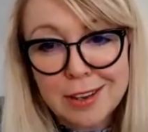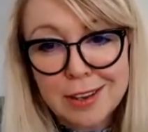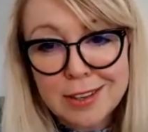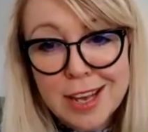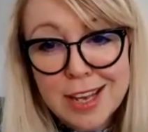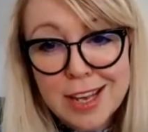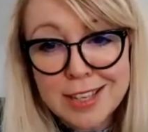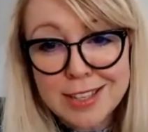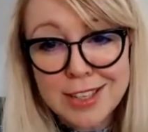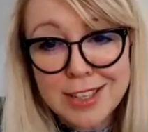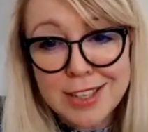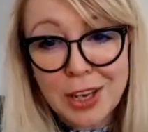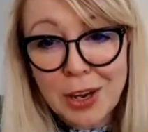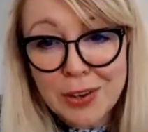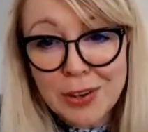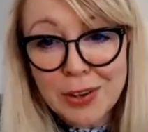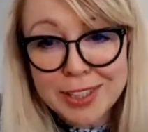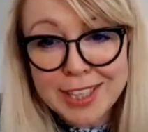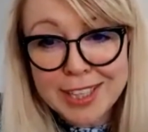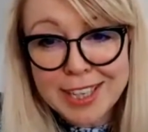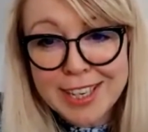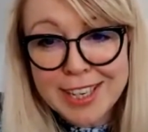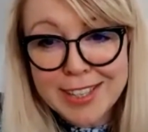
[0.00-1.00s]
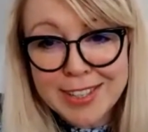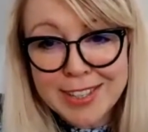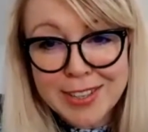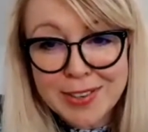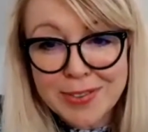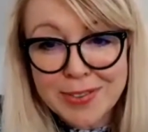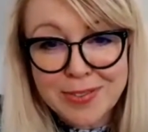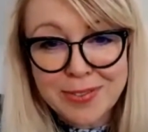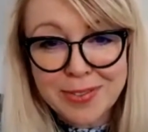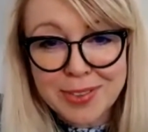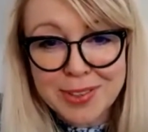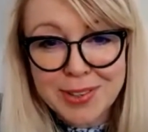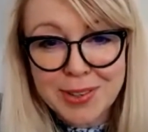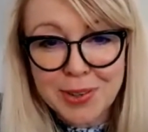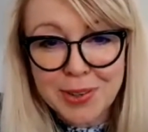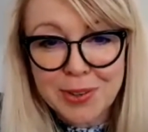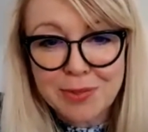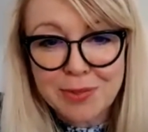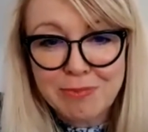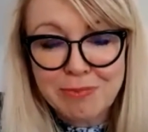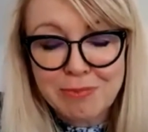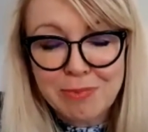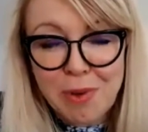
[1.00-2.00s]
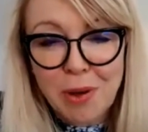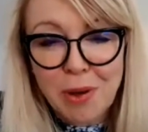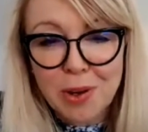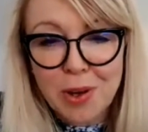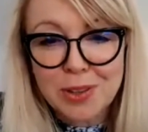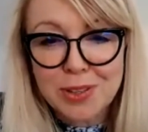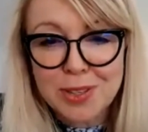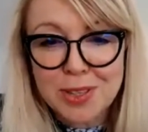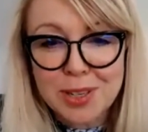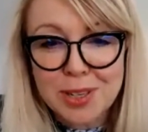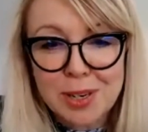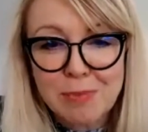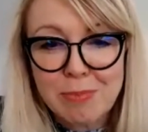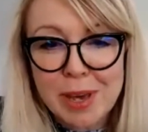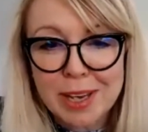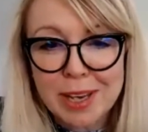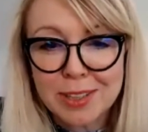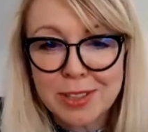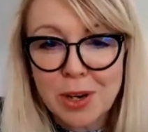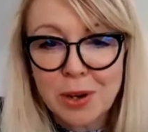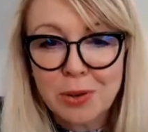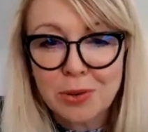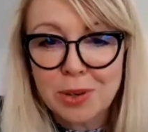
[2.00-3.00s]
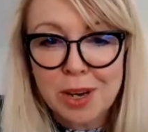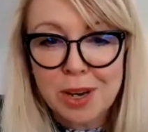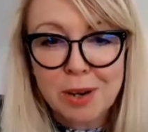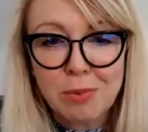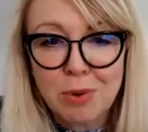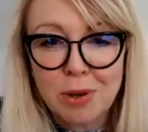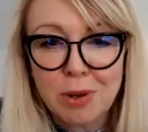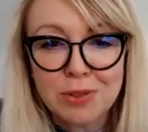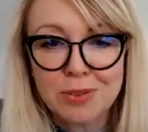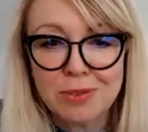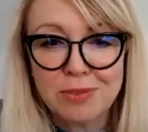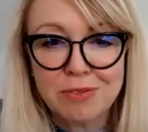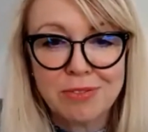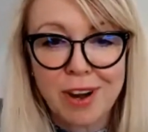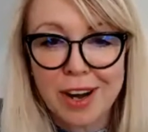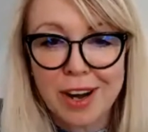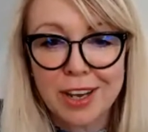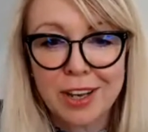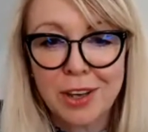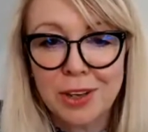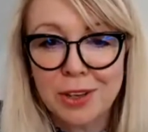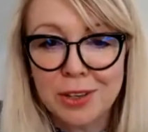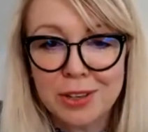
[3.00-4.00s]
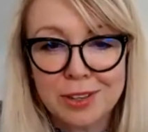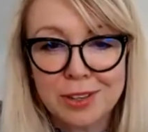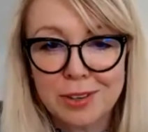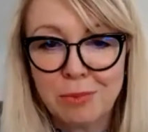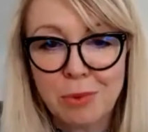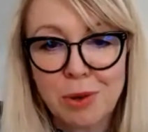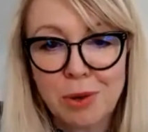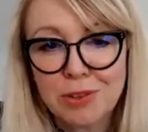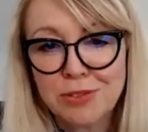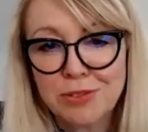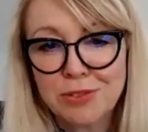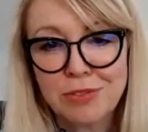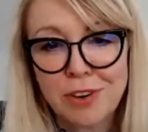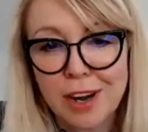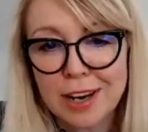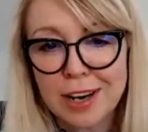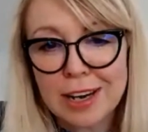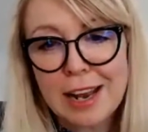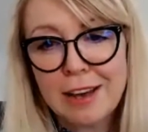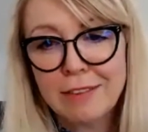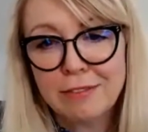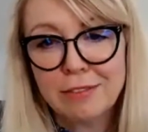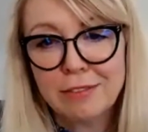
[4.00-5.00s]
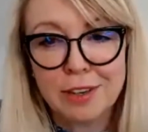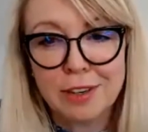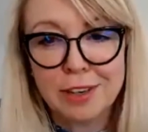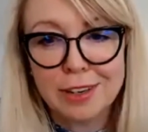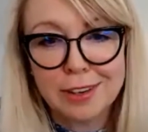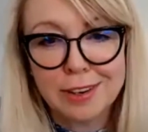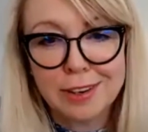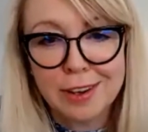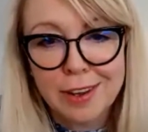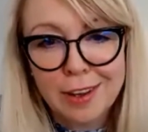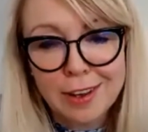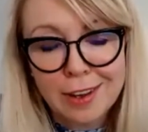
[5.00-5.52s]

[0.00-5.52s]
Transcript: insecurities of sort of constantly being told I wasn't very good and wasn't very clever, and